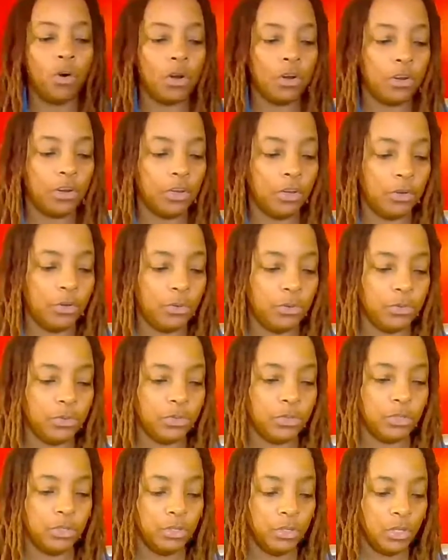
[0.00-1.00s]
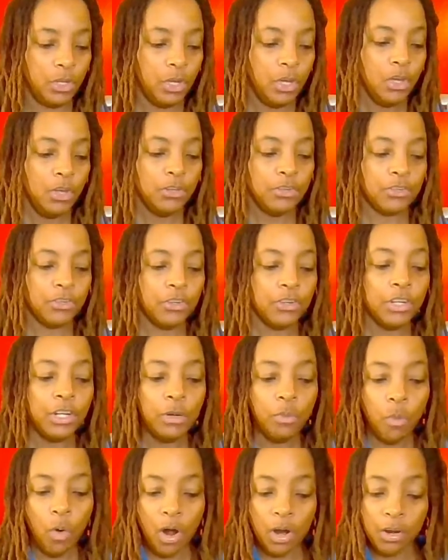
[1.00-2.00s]
water goes.
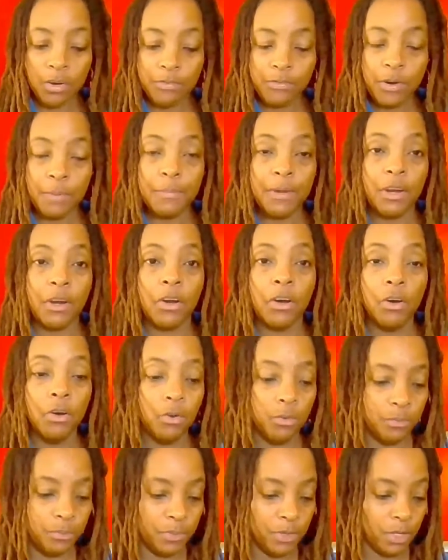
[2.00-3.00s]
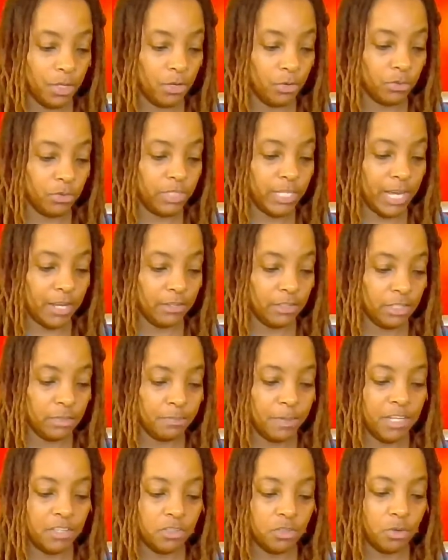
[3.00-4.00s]
Dirty water from your home goes down
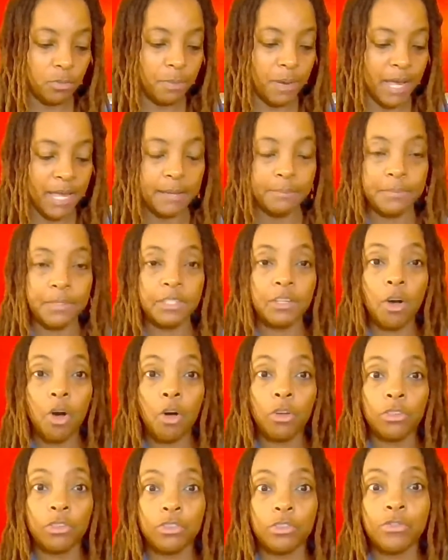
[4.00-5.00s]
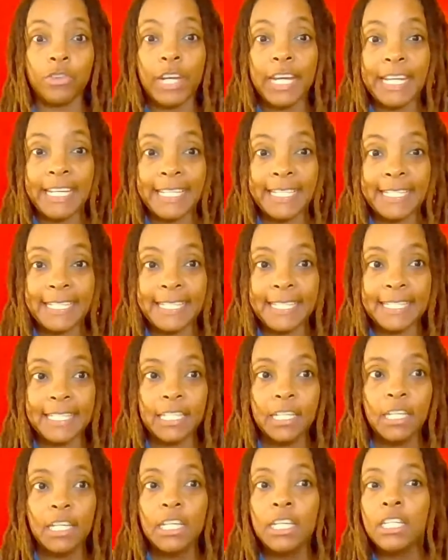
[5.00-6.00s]
special pipes called drains.
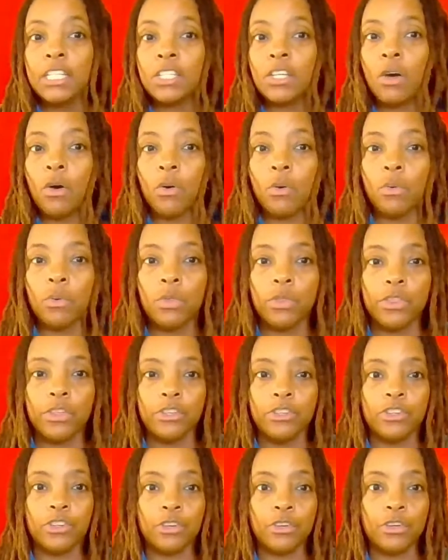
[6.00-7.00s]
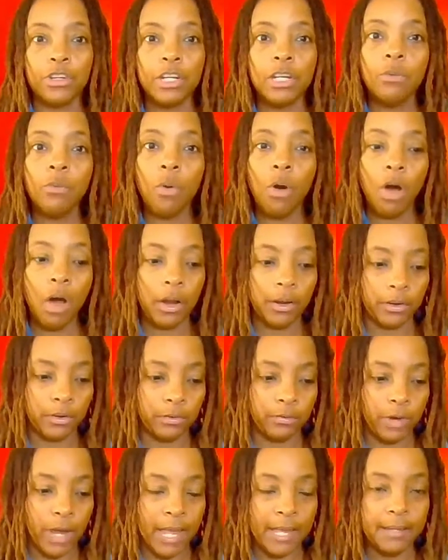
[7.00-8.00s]
So the dirty
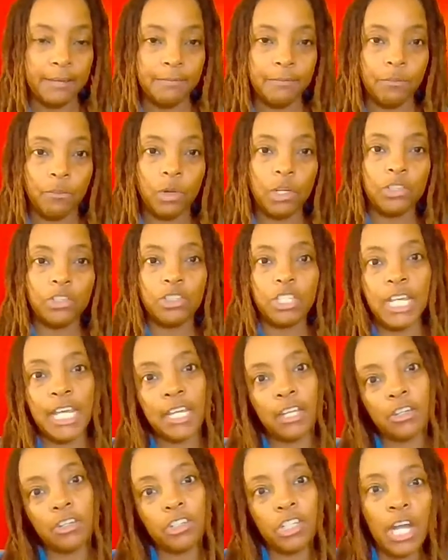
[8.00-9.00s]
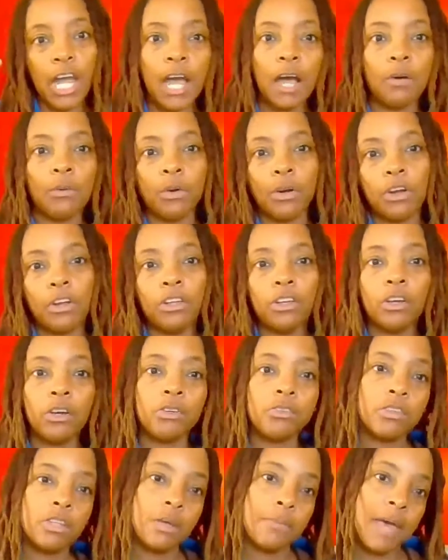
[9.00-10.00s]
water, right? Once you take your shower, you
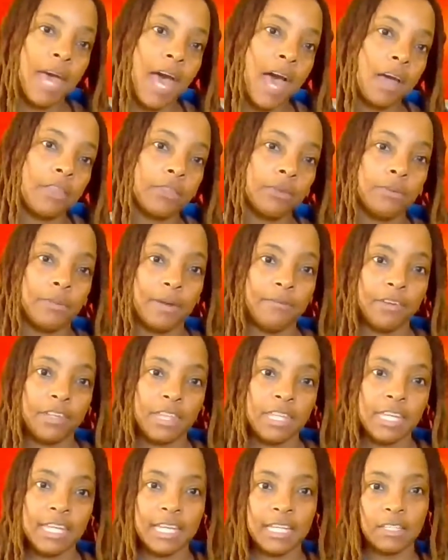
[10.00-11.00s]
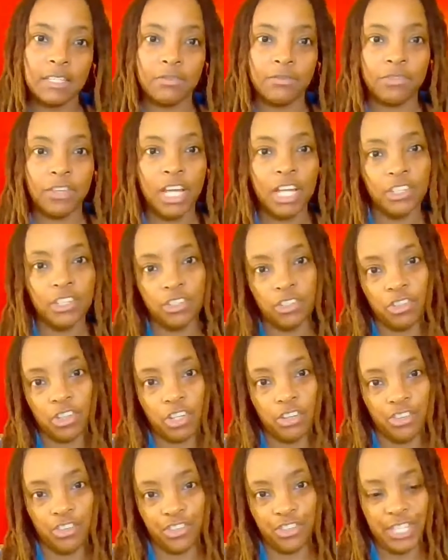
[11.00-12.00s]
go to the bathroom, everything gets flushed or
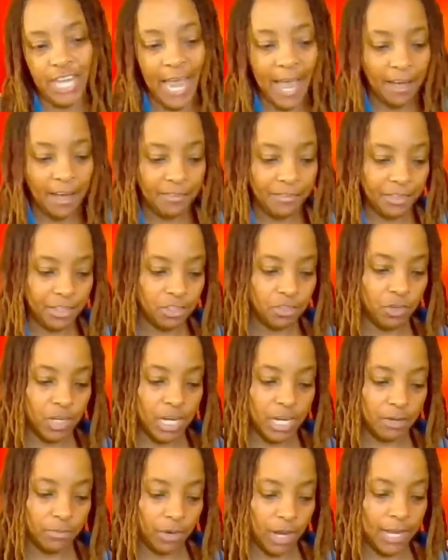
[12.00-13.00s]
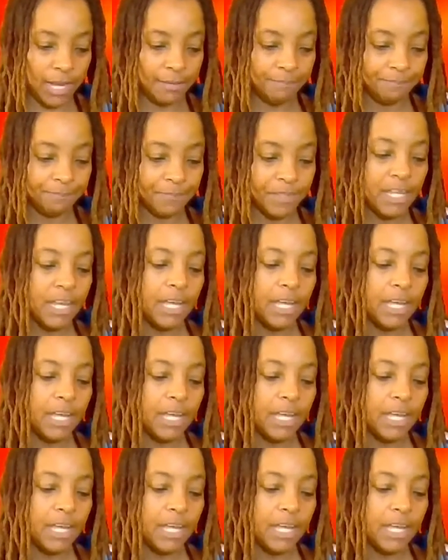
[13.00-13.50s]
goes down the drain, right?